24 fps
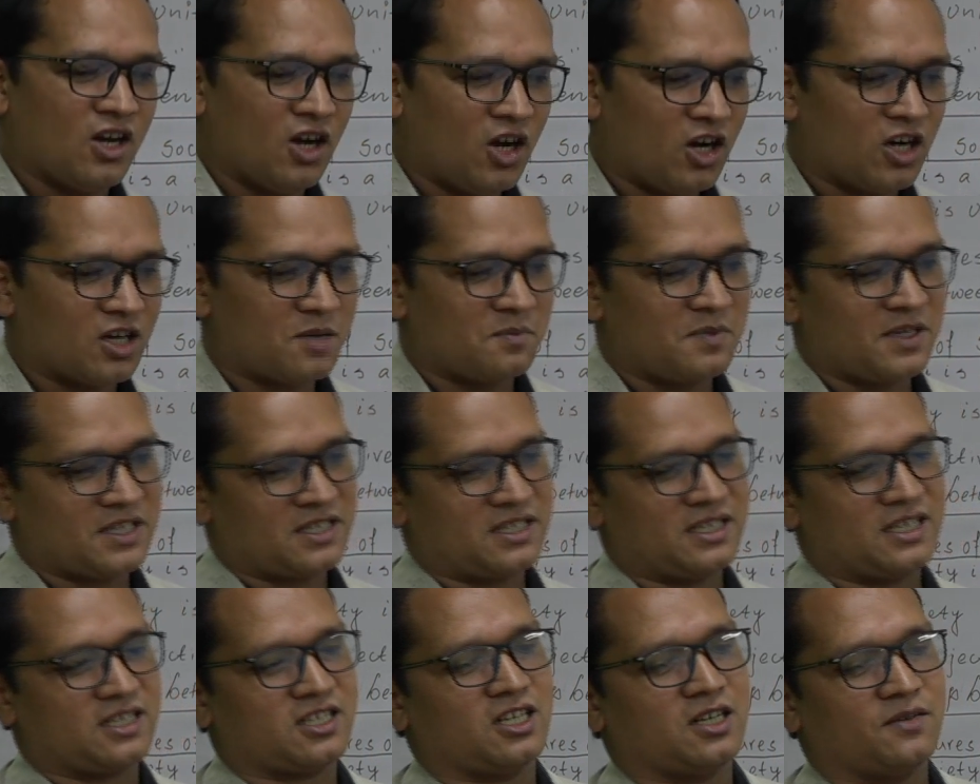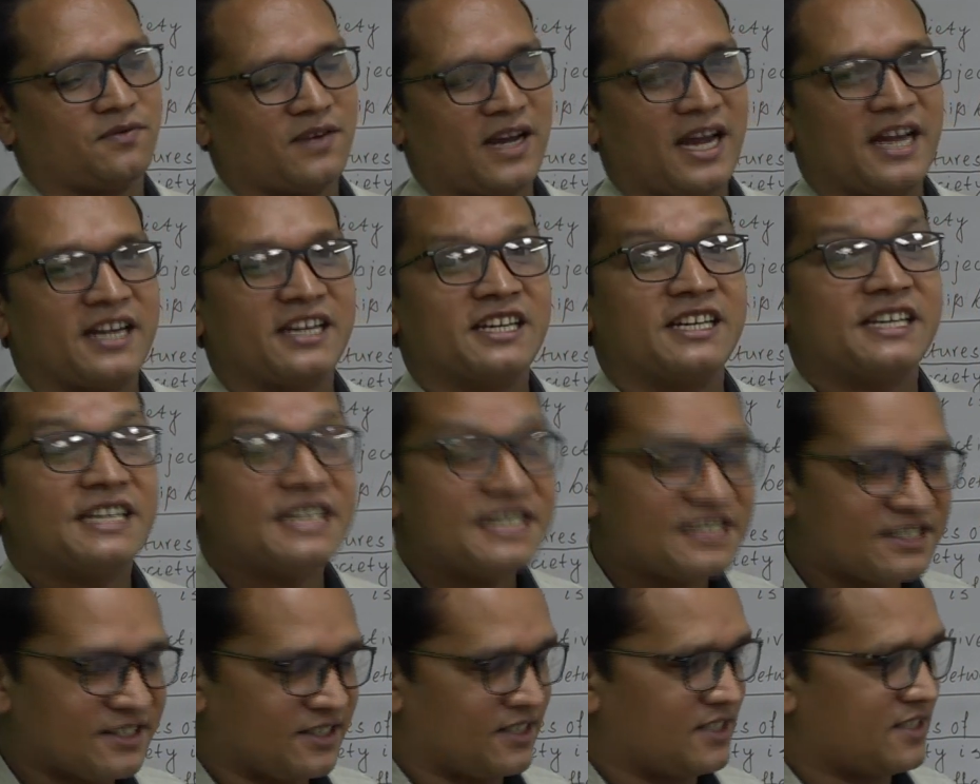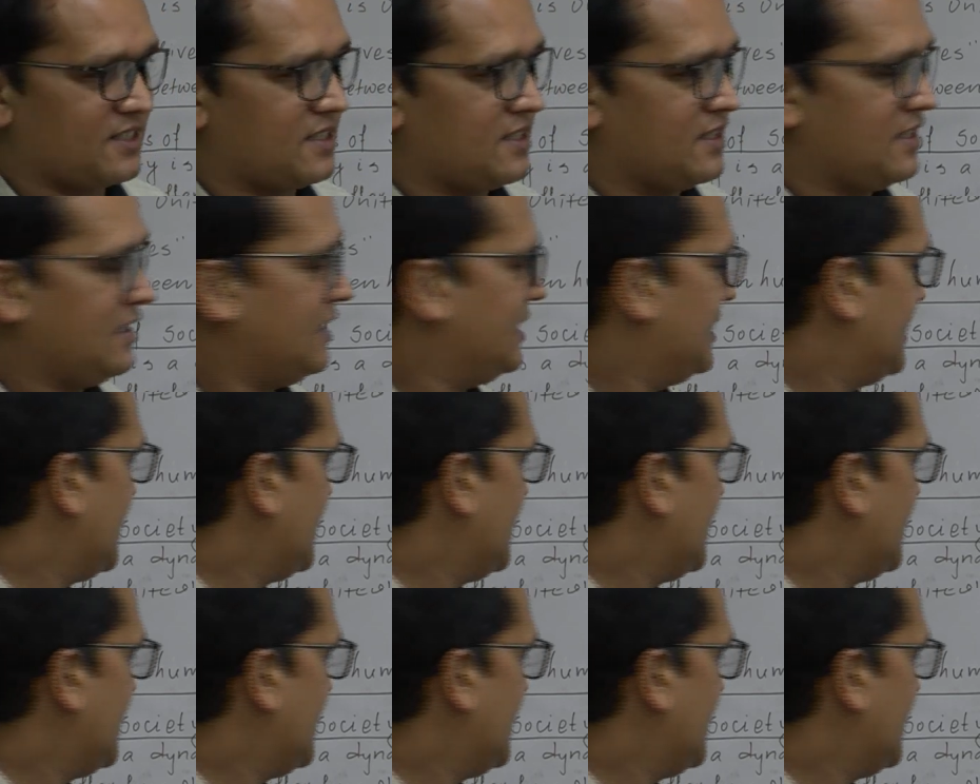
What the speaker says: or basis of any natures. In